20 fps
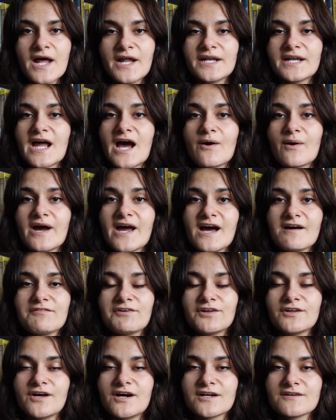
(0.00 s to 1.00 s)
Now I have a
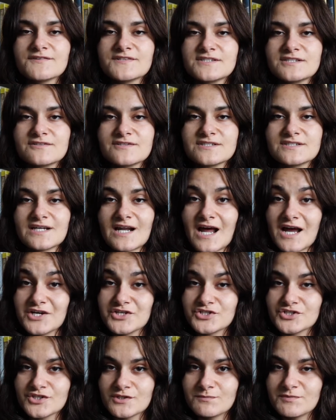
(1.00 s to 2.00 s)
lot of series that I
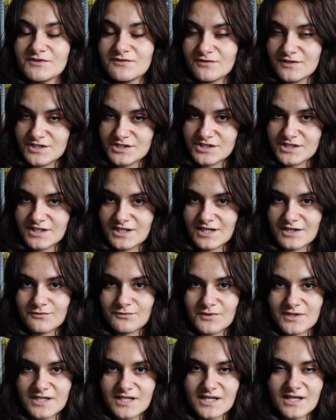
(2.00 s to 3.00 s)
should be finishing and
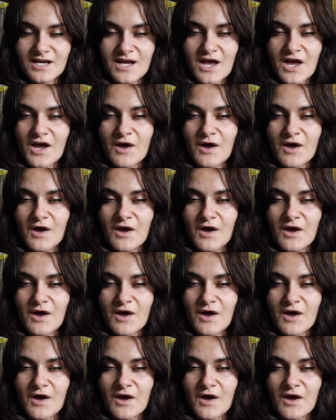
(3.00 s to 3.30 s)
reading,